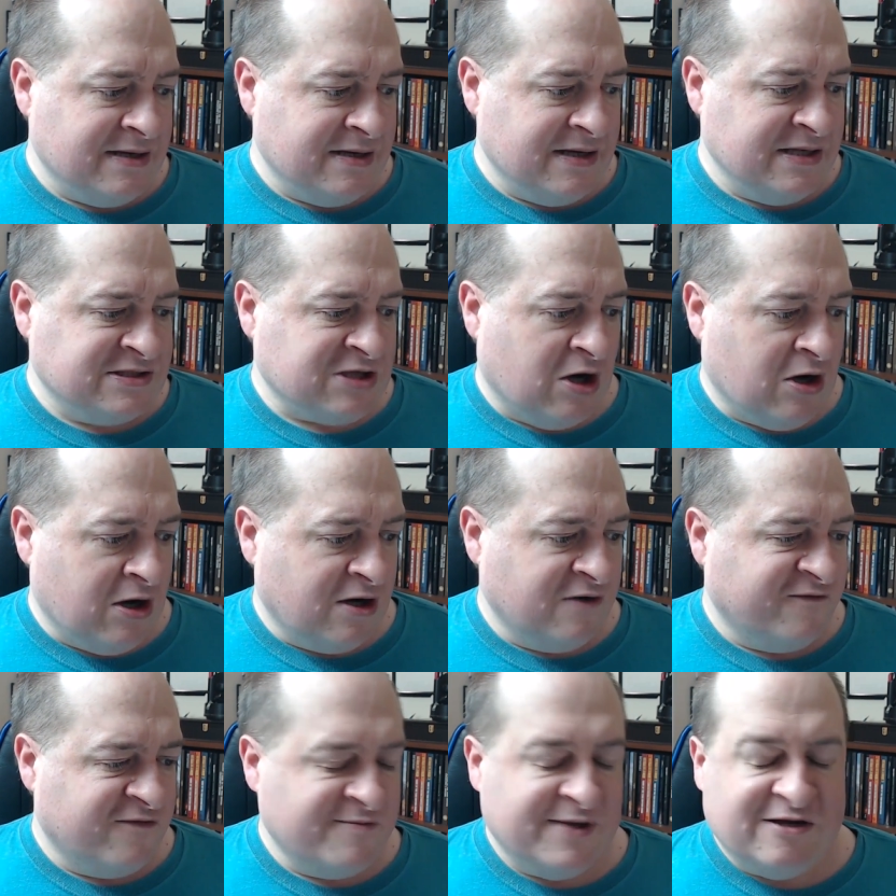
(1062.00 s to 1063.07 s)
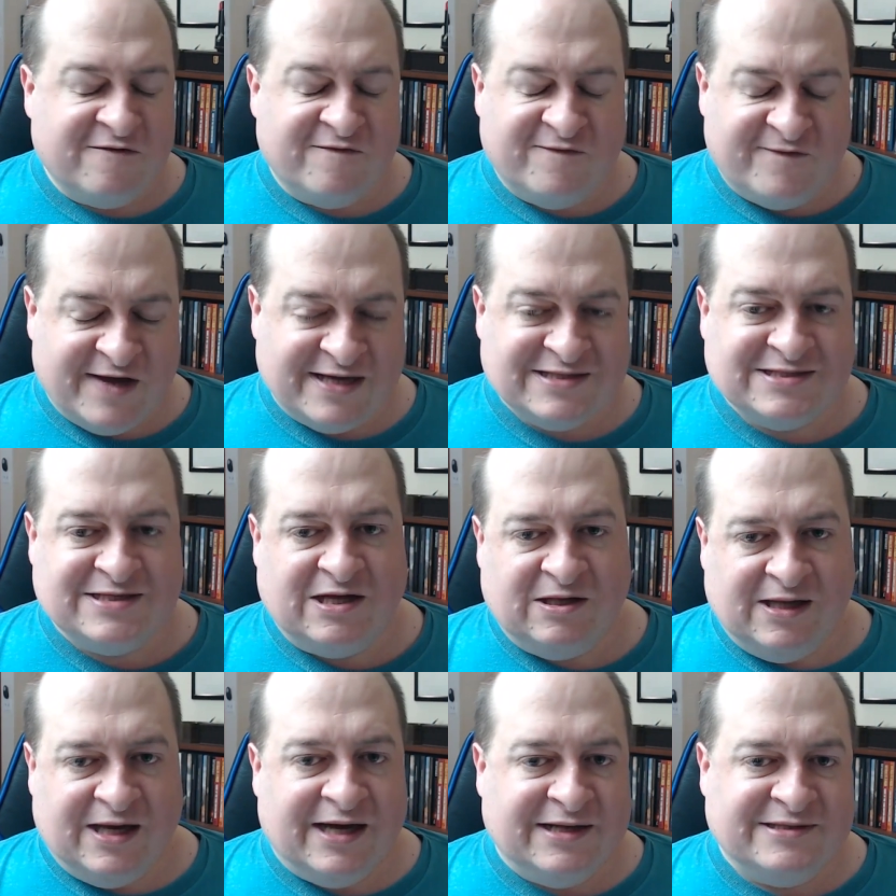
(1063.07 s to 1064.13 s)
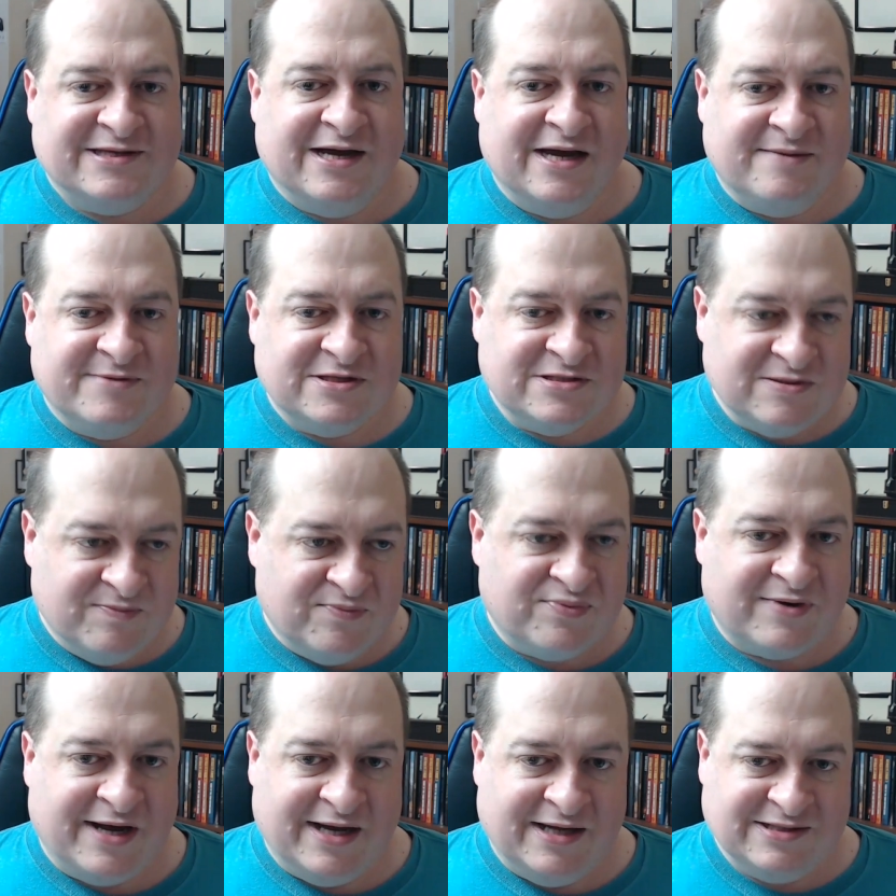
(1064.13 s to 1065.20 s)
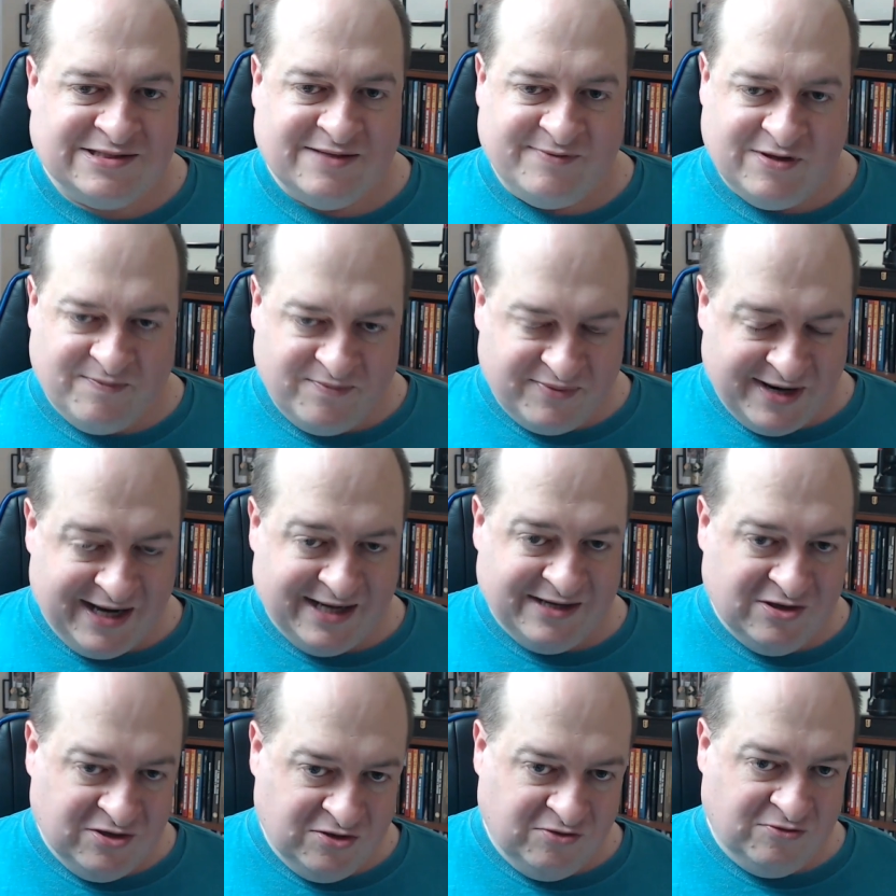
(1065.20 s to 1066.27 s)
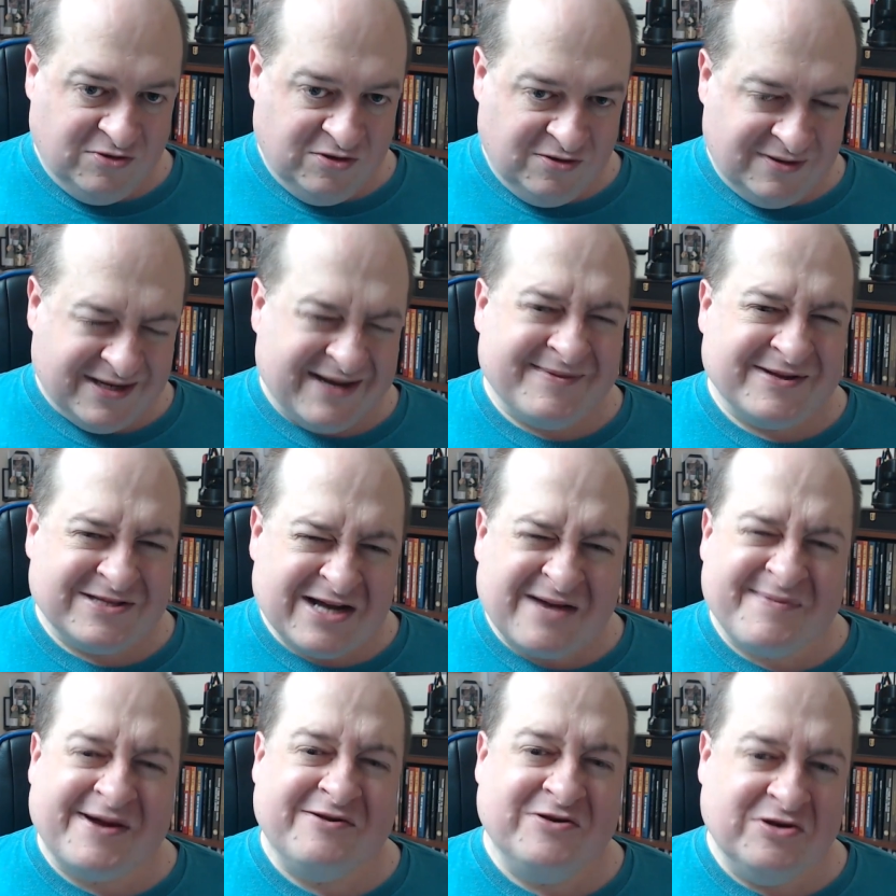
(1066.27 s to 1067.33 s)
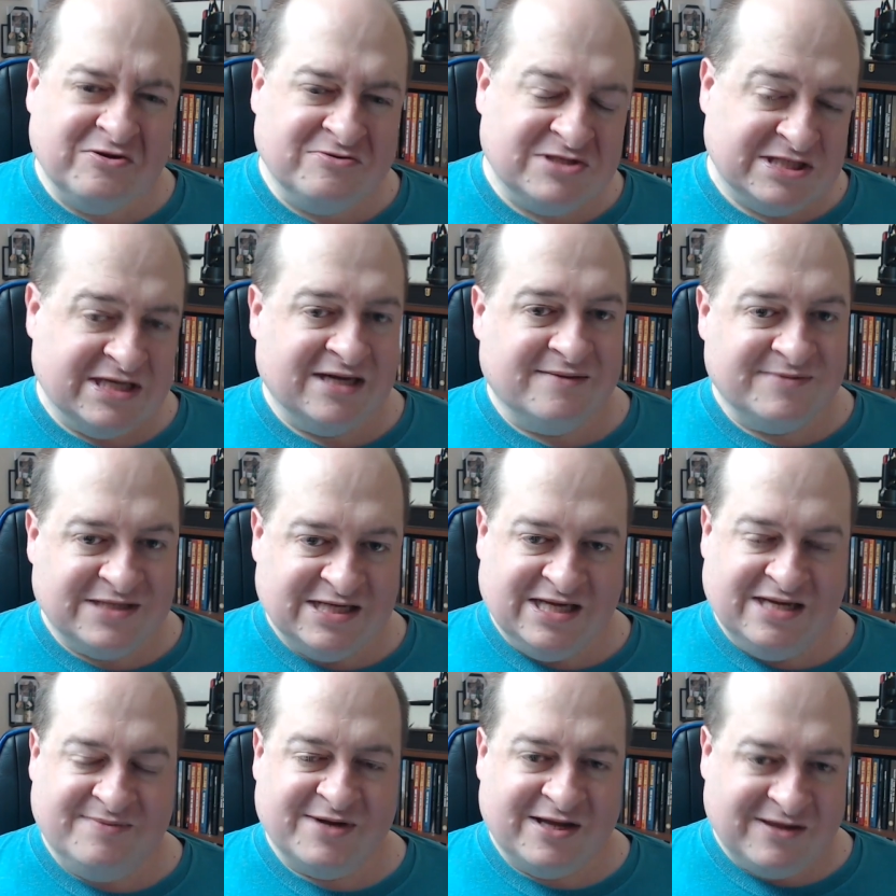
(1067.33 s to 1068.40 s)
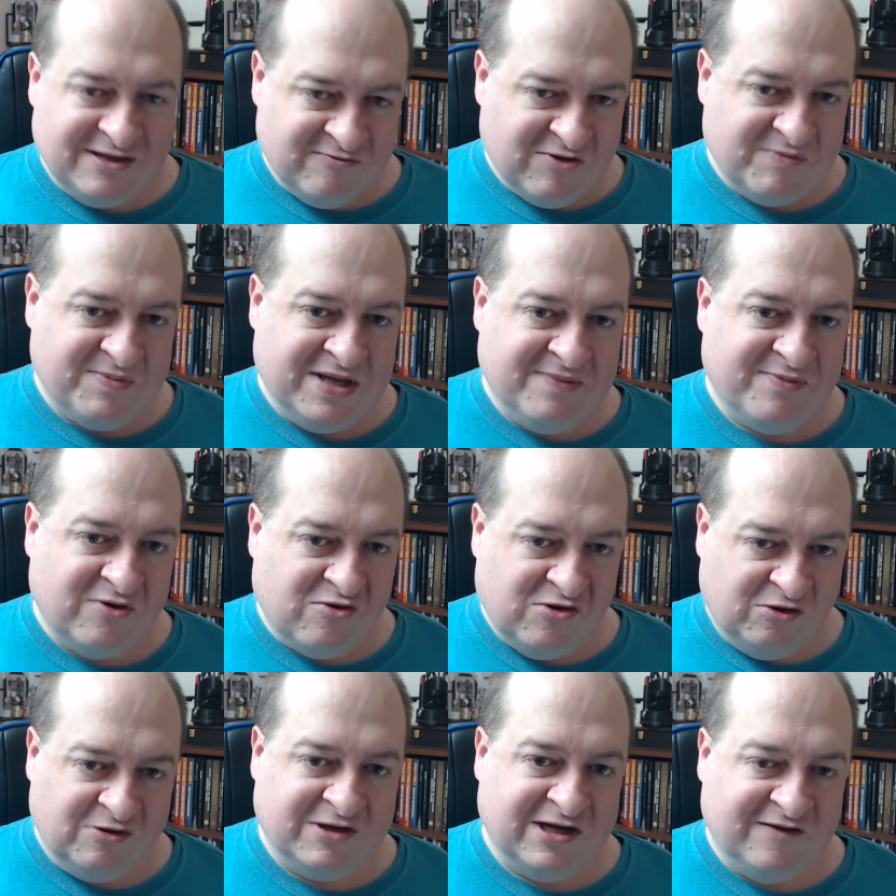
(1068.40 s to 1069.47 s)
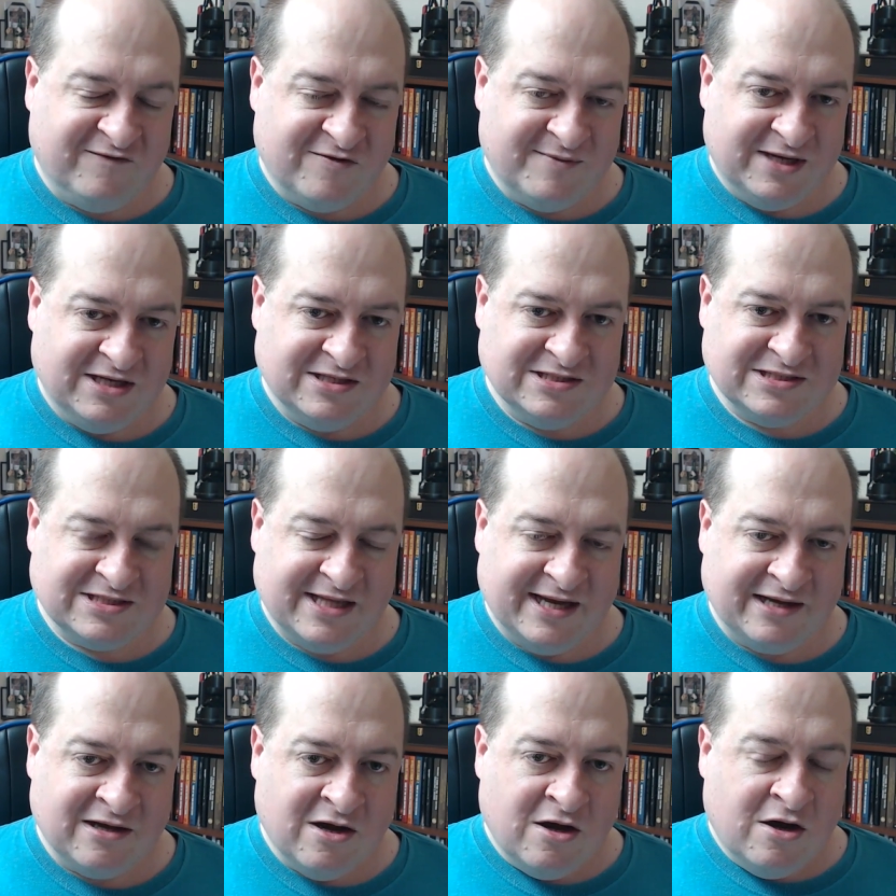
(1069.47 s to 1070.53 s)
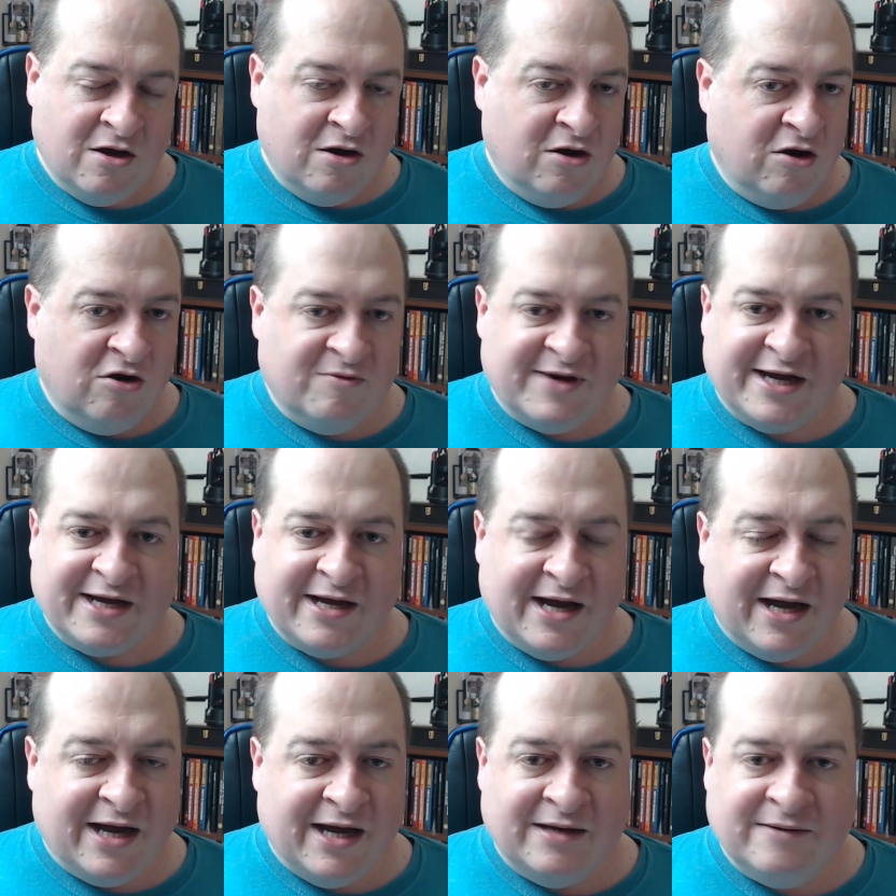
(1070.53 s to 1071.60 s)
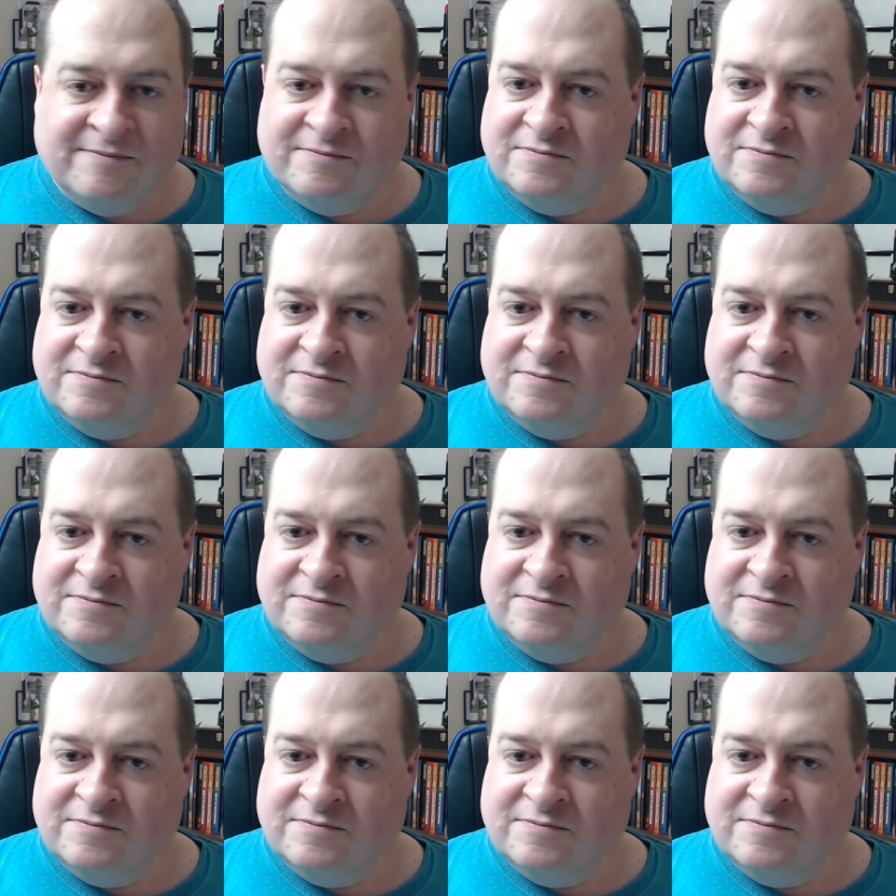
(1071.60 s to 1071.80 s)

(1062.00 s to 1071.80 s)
it's hard for me to invest a lot of time into some of the brand new. Now, I'm not talking about new GMT, but I think what people are looking for me is like, oh my god,